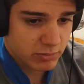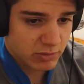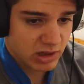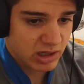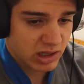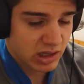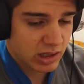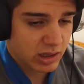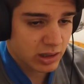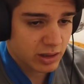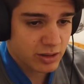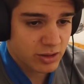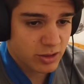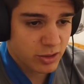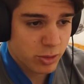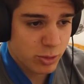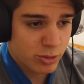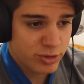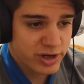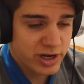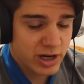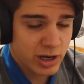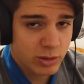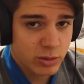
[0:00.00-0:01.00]
like
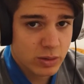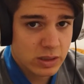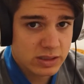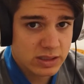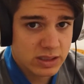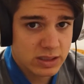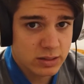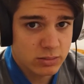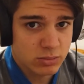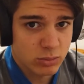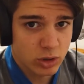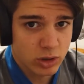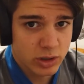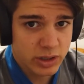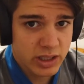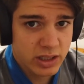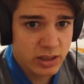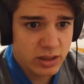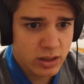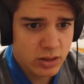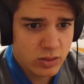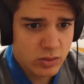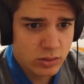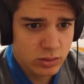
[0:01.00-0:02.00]
3 hours in the
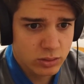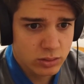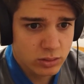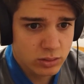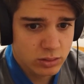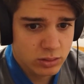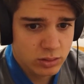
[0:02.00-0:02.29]
morning now.